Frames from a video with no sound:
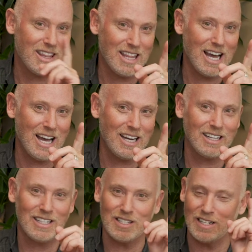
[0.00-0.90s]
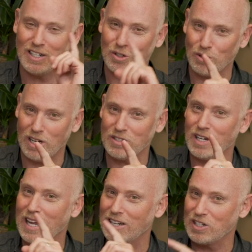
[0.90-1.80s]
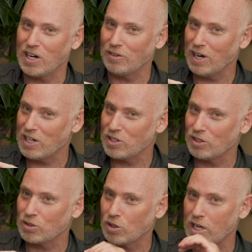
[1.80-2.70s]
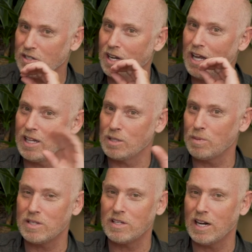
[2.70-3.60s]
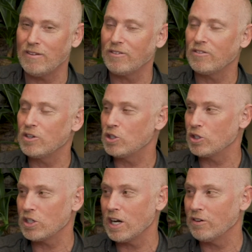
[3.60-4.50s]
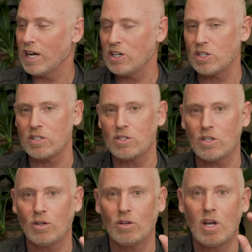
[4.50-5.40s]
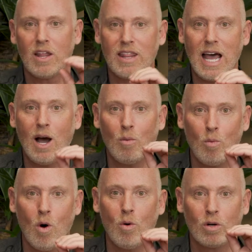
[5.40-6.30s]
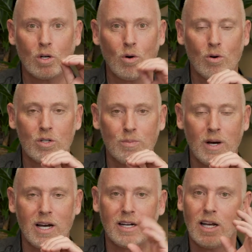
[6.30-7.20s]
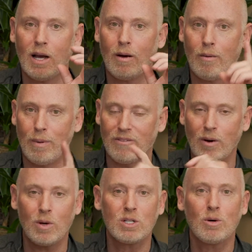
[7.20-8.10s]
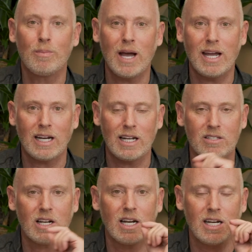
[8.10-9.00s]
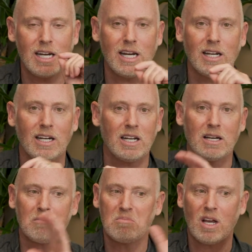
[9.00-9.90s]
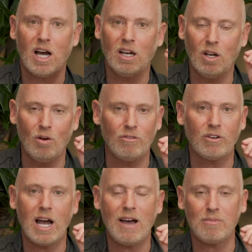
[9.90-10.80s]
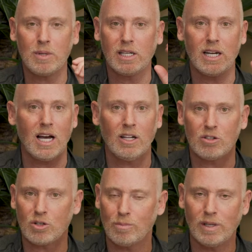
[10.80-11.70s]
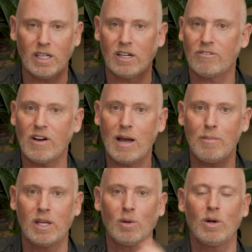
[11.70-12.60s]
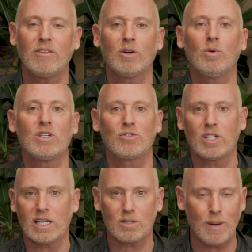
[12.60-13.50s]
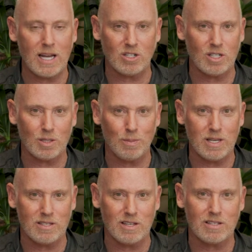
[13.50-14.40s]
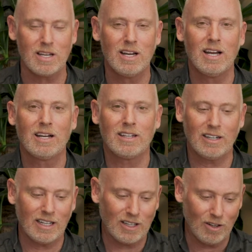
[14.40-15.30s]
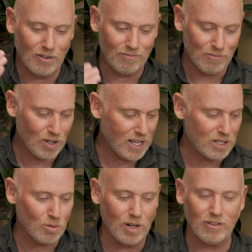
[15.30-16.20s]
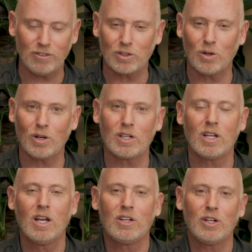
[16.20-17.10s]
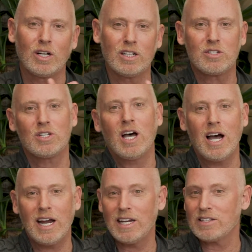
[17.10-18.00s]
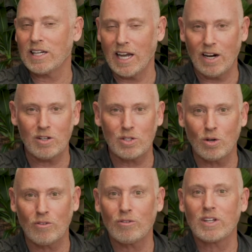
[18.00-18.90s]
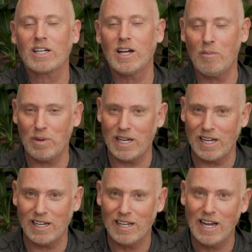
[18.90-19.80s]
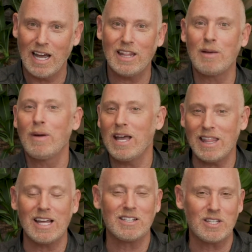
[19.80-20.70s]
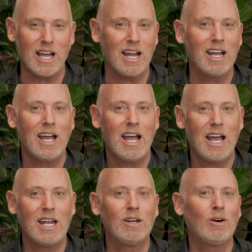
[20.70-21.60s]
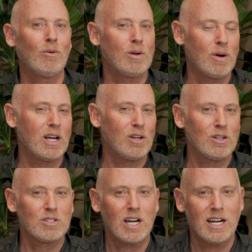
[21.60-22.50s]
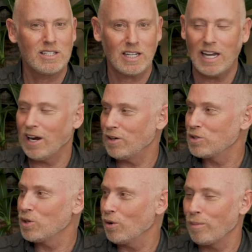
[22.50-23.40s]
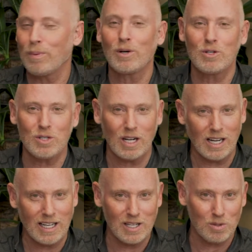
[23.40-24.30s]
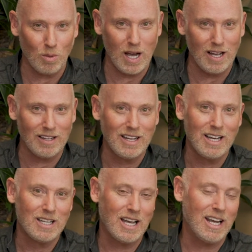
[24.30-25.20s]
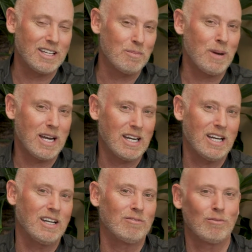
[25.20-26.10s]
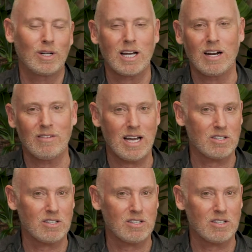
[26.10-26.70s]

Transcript: That is in a trust and a generational trust that's been set up for future generations. So that won't correspond. But if I went to a bank and I said I needed a, a loan for half a million dollars or a million or five million, whatever it was for the expansion of this business, they're going to go, well, that's wonderful, Cort. You're going to sign as a guarantor for the company, and they may then say, and oh, we want you to sign as a guarantor personally as well. And depending on what kind of